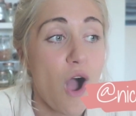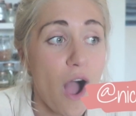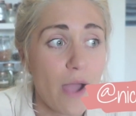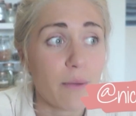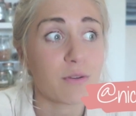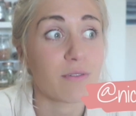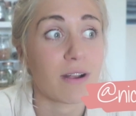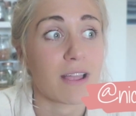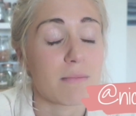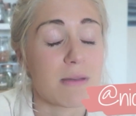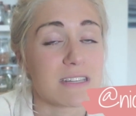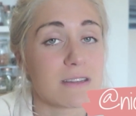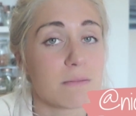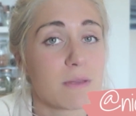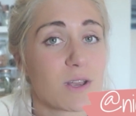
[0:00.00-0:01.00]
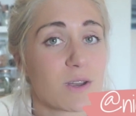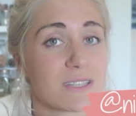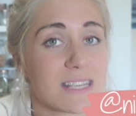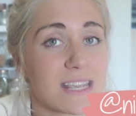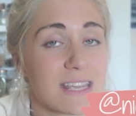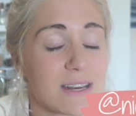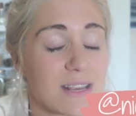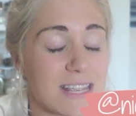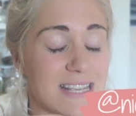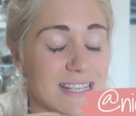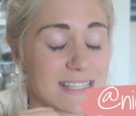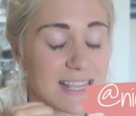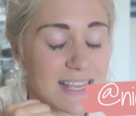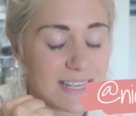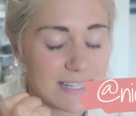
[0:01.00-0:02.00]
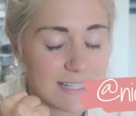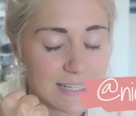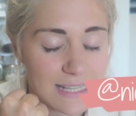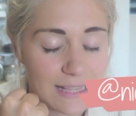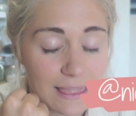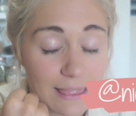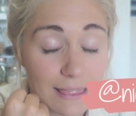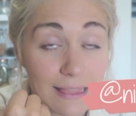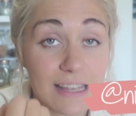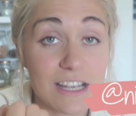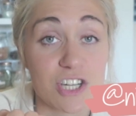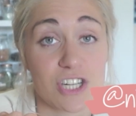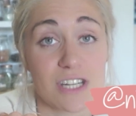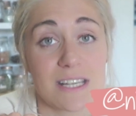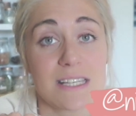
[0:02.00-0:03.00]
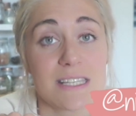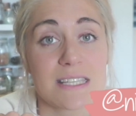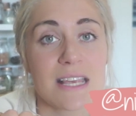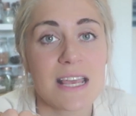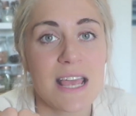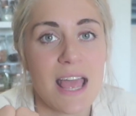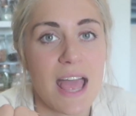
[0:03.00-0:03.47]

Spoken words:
I would recommend it because it is delicious.